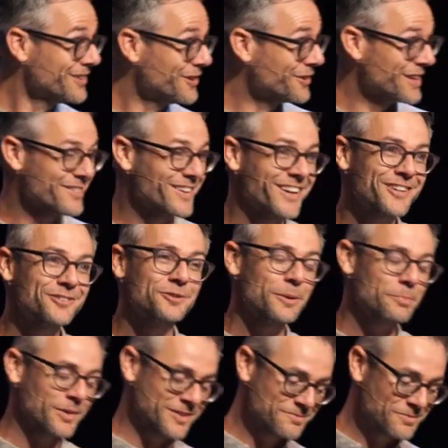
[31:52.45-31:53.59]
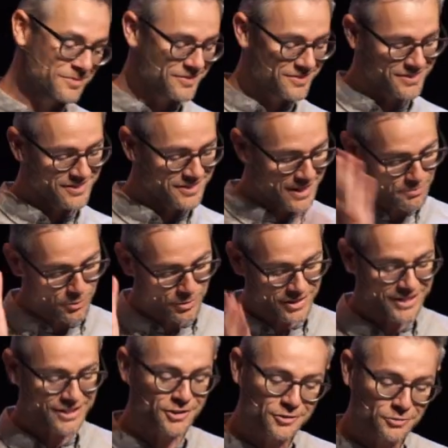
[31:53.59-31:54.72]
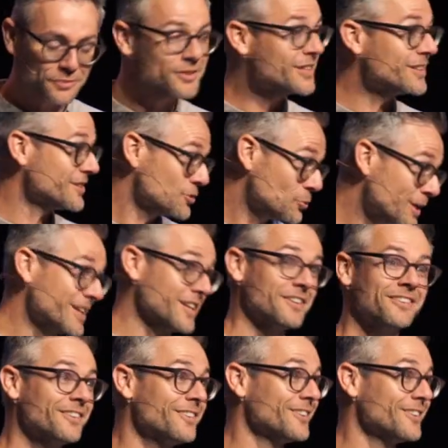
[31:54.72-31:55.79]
You know what I mean? I grew up on skateboarding and graffiti and Twinkies.